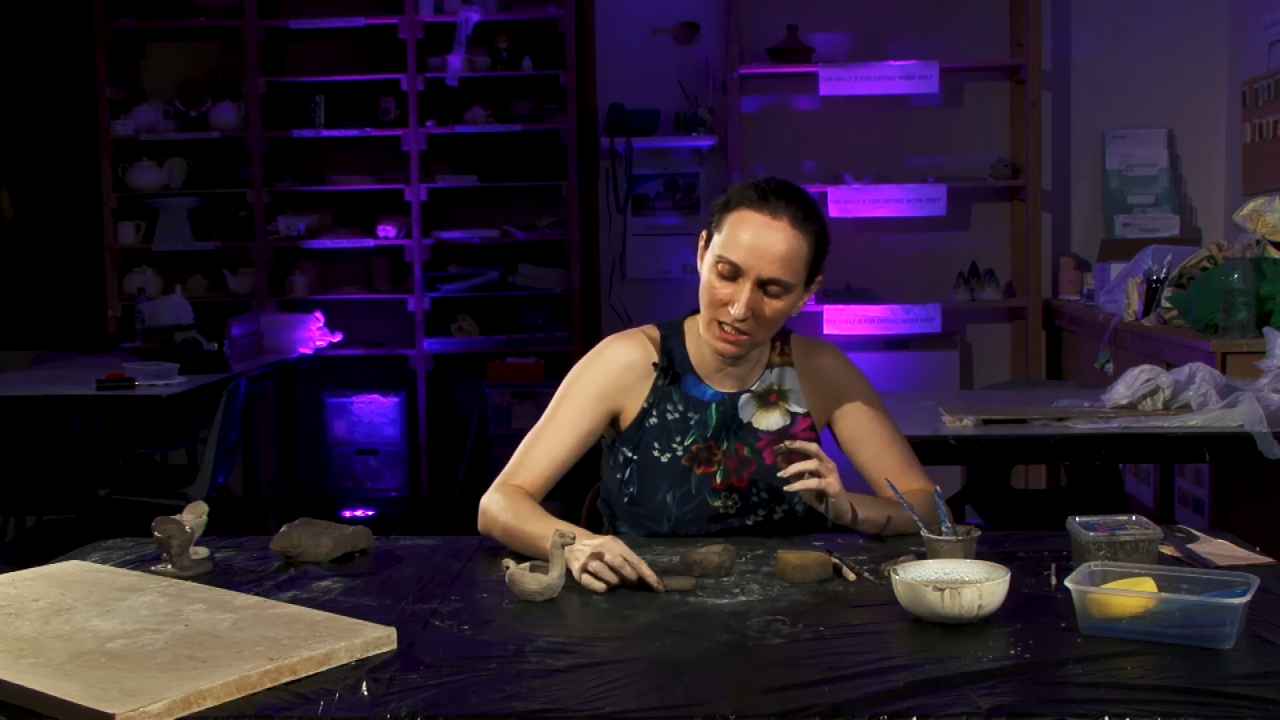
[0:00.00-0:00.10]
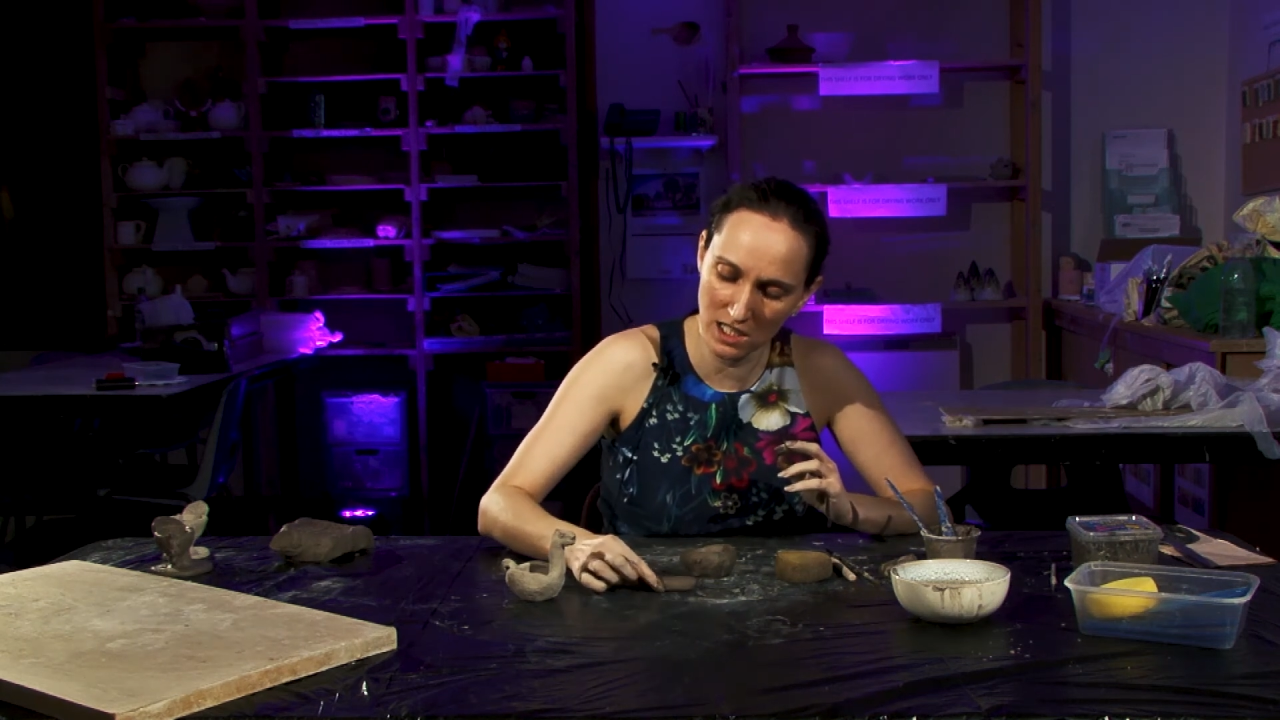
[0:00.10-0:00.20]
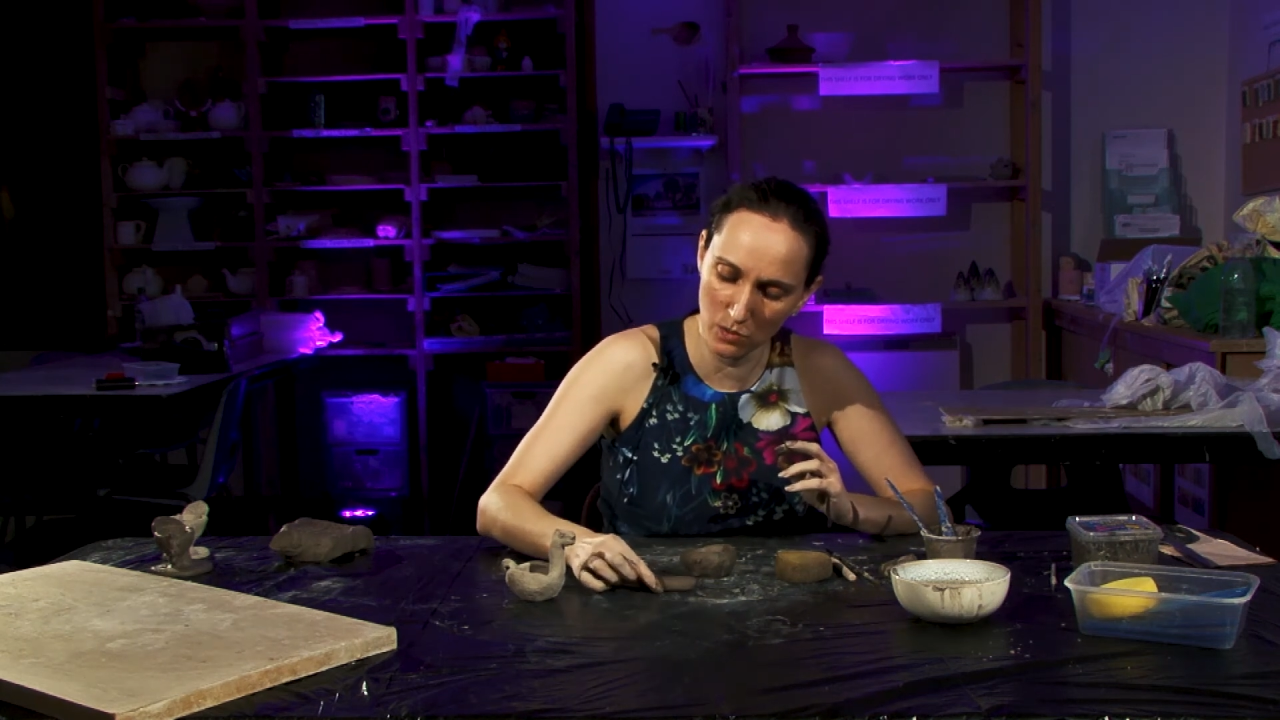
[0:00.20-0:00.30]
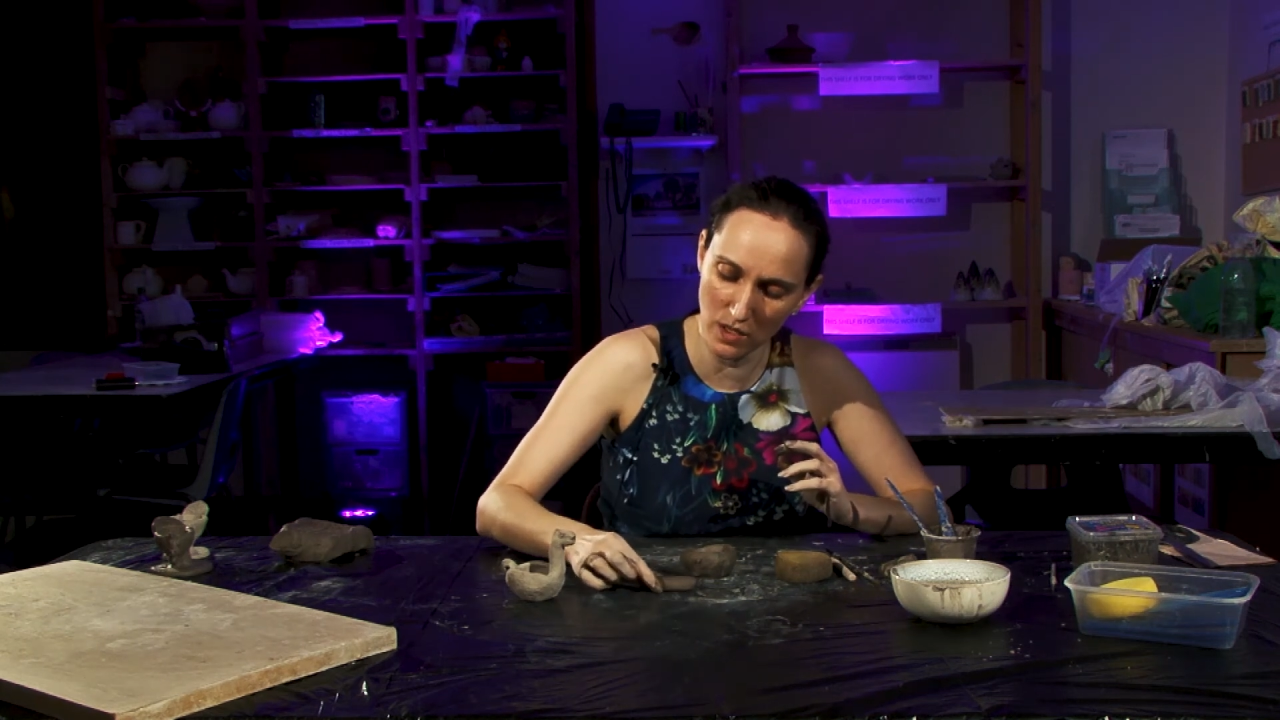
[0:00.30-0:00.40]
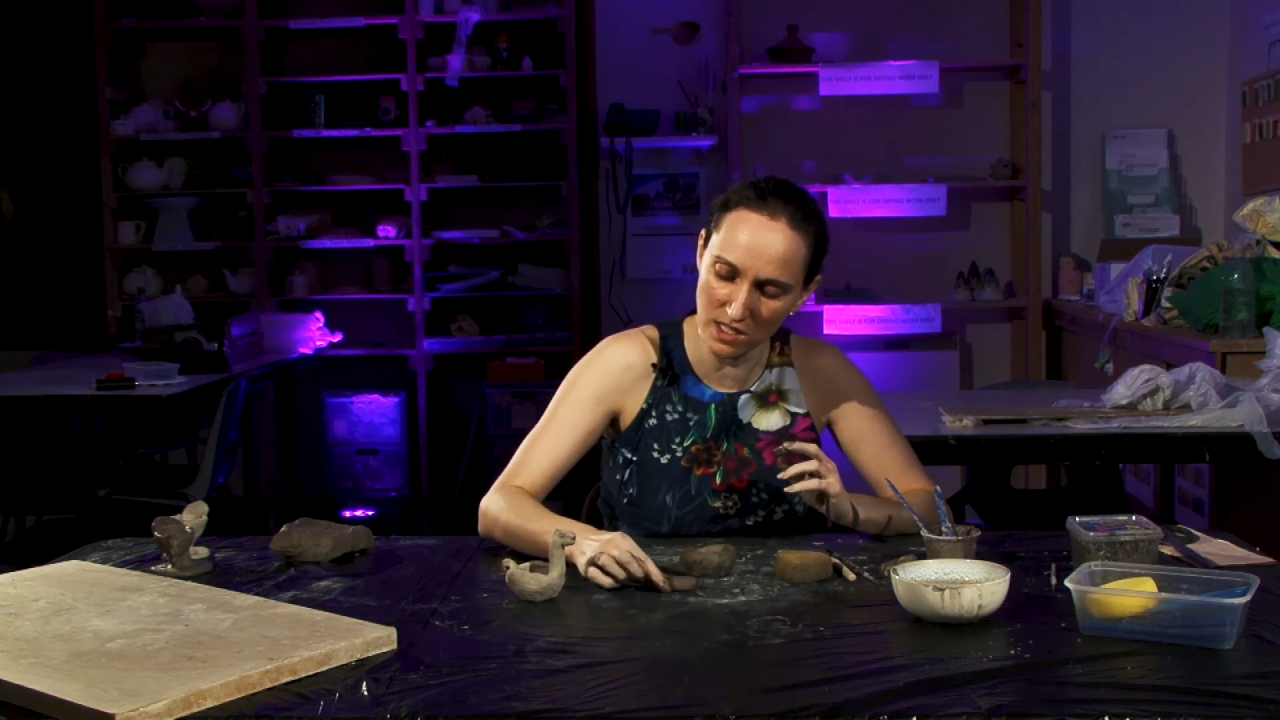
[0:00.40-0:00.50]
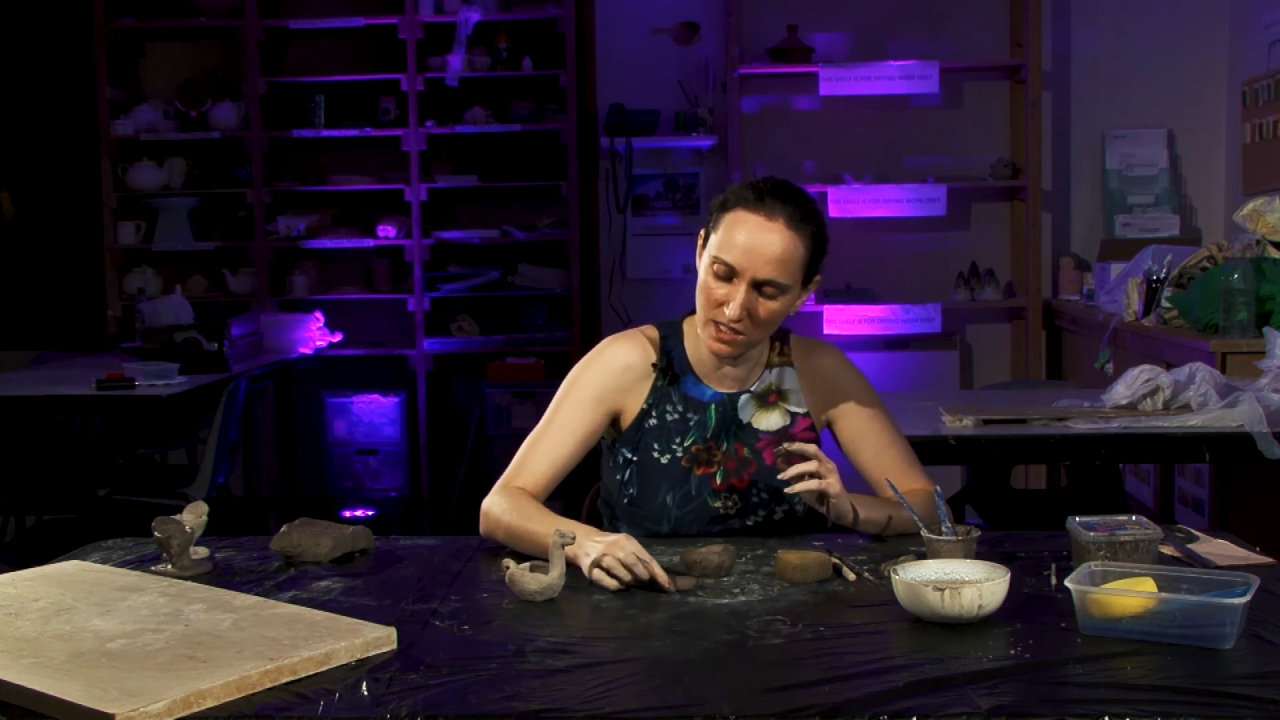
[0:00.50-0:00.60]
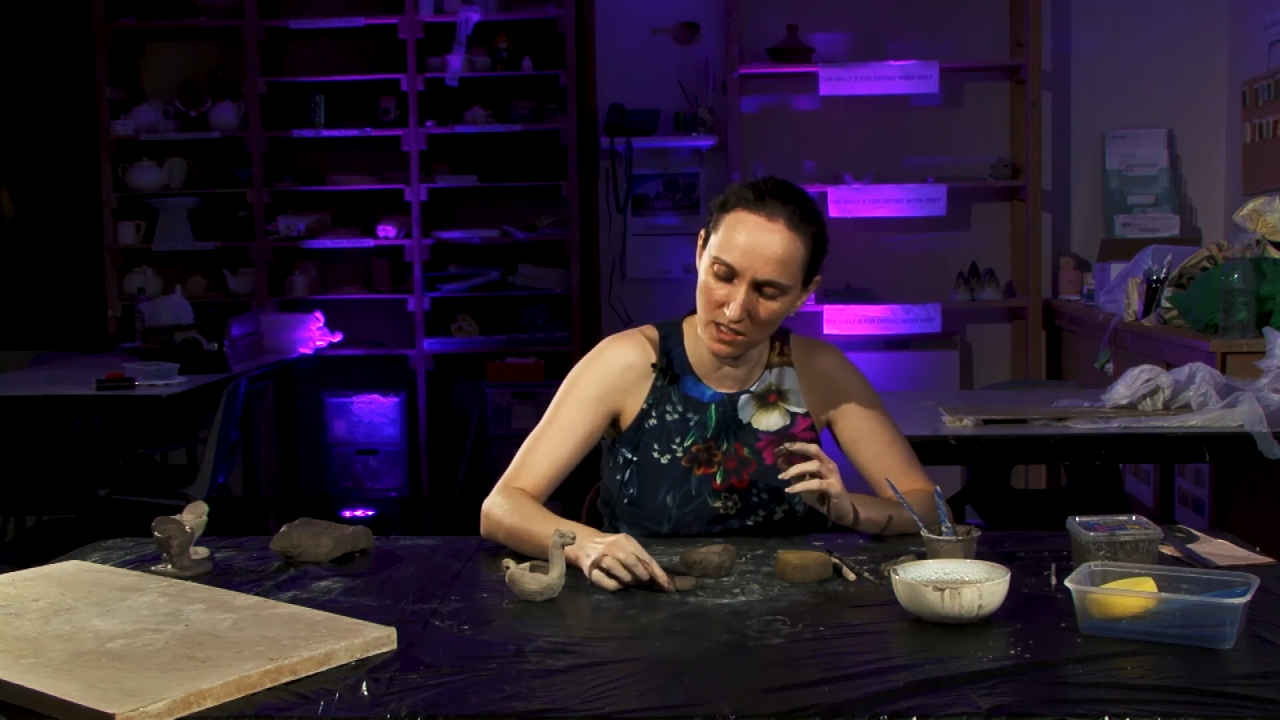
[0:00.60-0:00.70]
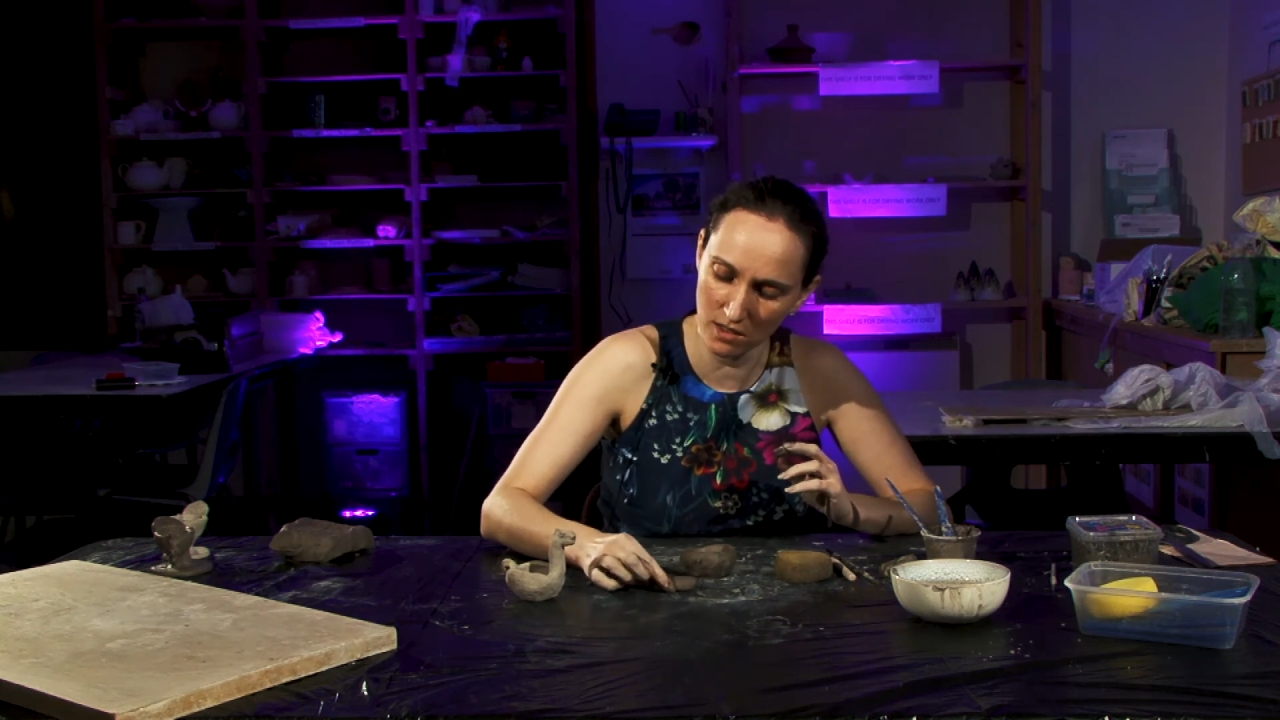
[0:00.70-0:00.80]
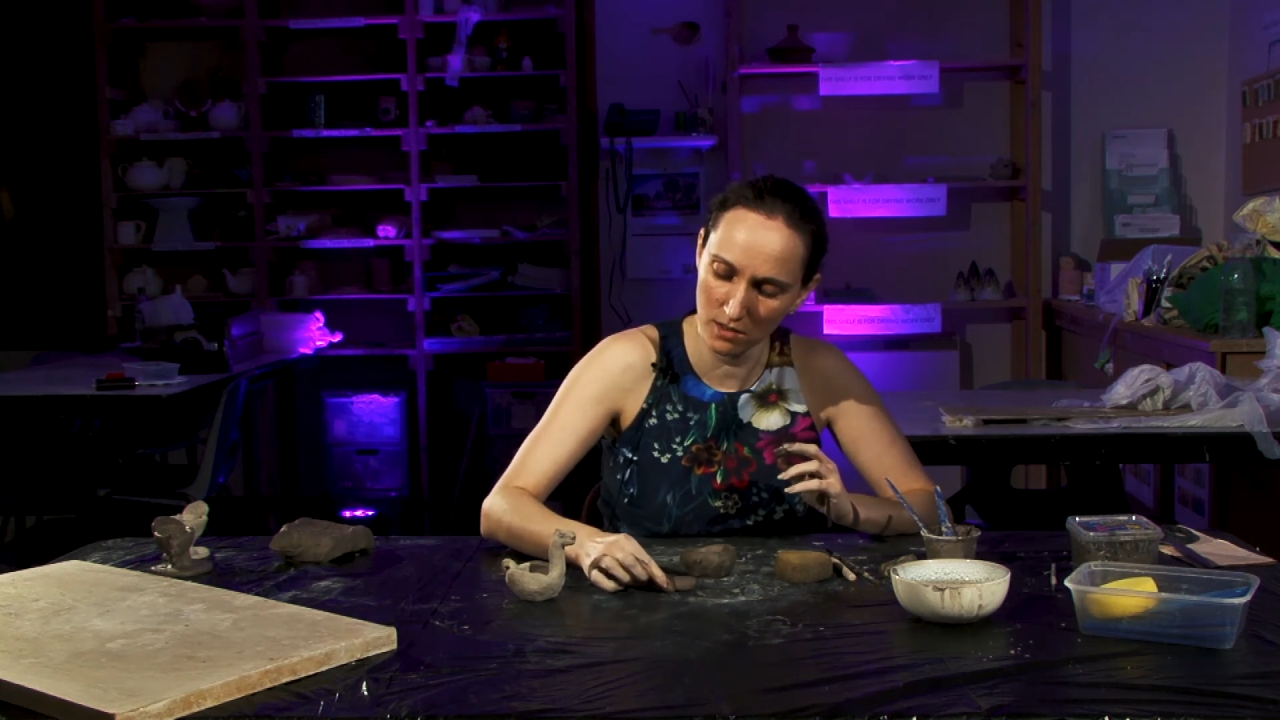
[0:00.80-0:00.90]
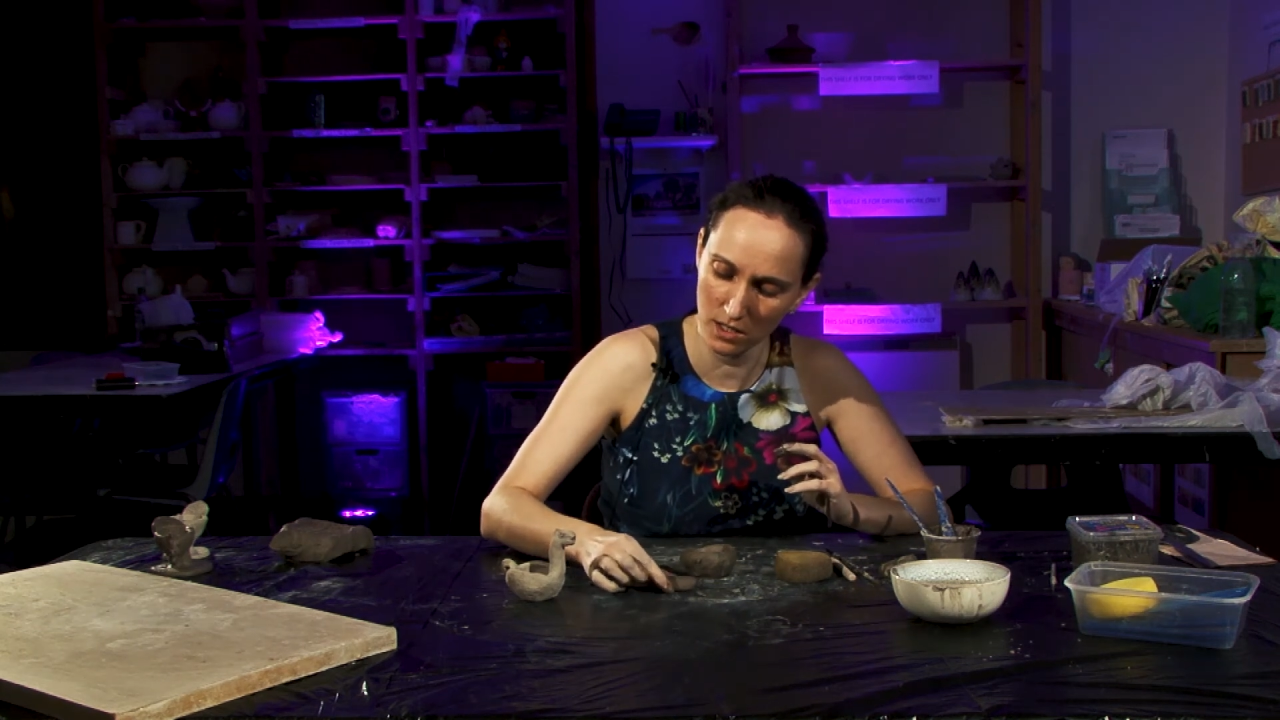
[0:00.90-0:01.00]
squeeze it,